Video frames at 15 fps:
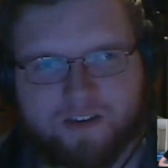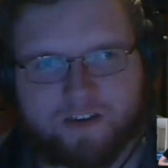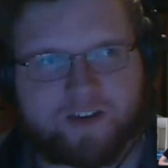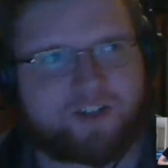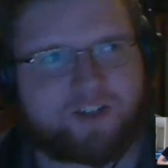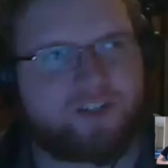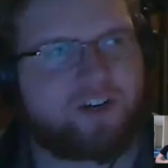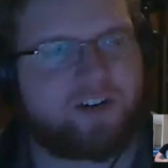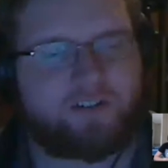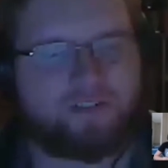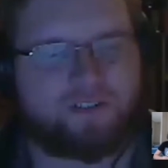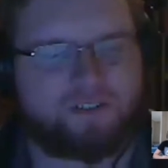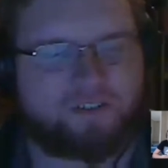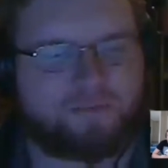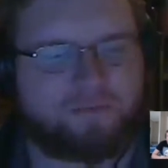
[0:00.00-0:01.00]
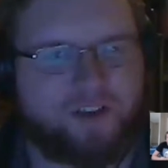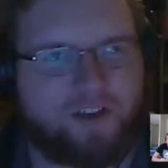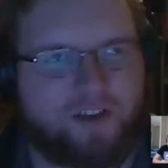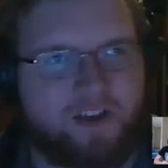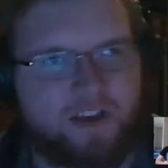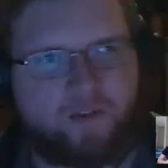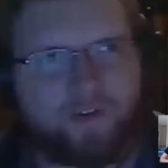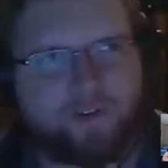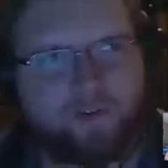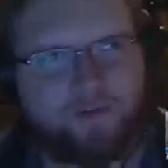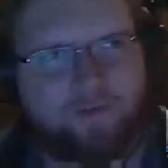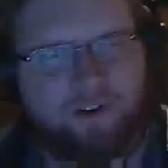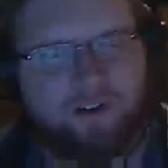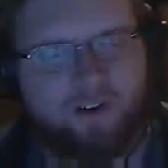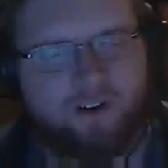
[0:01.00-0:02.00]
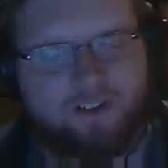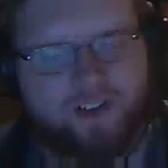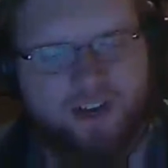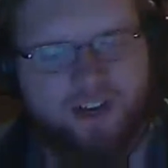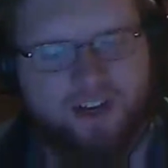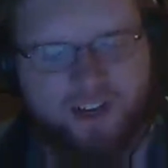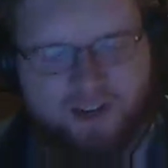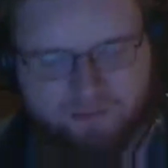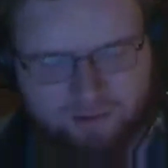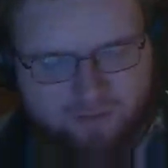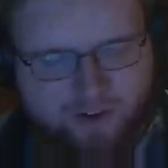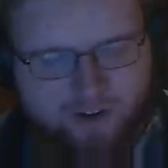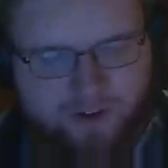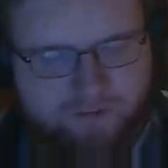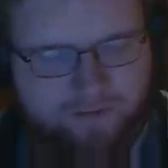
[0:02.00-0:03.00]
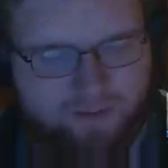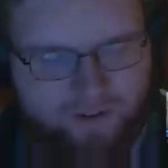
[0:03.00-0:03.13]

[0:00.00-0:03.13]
I shout to him, if you need force, I can provide